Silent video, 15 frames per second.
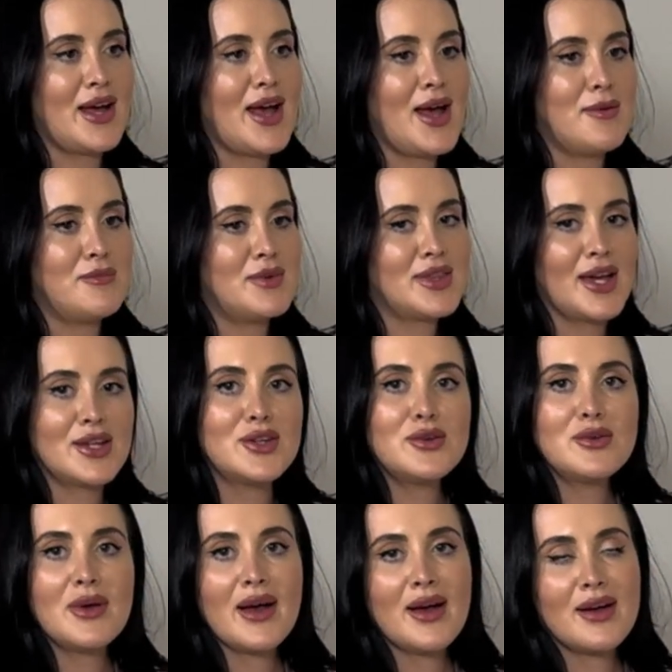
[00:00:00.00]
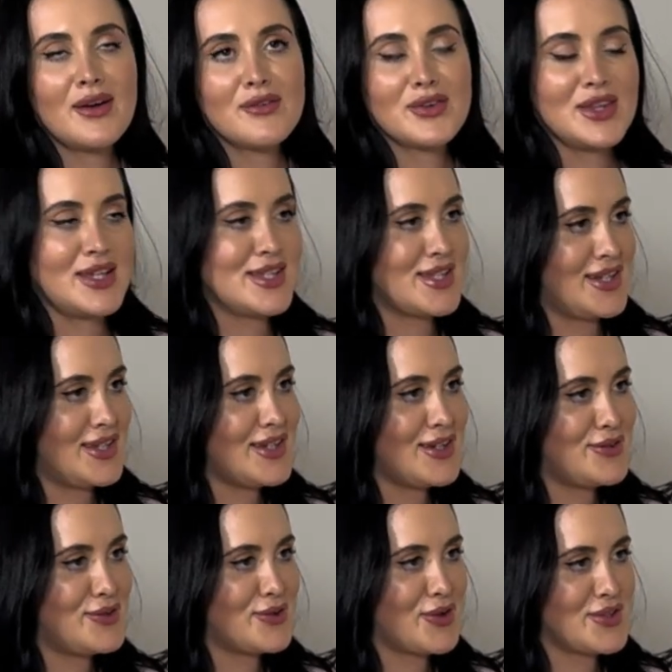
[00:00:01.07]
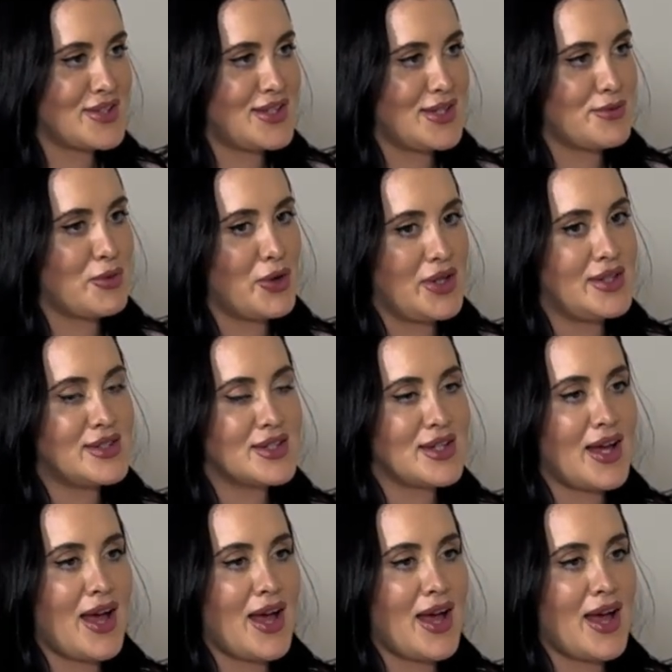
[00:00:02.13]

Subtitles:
Thank you for listening if you got to this point.